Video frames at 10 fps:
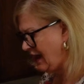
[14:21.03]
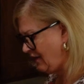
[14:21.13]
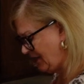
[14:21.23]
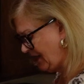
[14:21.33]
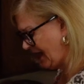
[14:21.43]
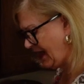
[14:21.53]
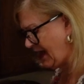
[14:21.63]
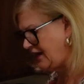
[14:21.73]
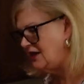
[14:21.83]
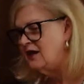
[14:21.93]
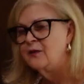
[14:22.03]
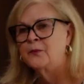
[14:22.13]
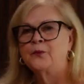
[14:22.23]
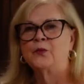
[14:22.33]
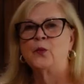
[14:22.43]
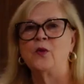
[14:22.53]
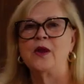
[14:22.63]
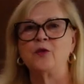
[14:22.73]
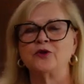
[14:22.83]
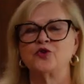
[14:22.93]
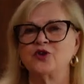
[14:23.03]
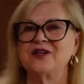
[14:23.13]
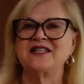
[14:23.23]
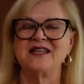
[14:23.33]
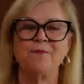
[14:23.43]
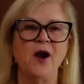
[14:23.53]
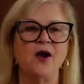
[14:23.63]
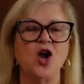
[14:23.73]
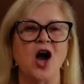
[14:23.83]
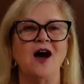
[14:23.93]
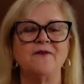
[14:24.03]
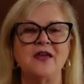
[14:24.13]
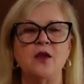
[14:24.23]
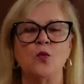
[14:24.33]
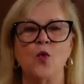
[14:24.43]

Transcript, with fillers: And then we will sip our coffee,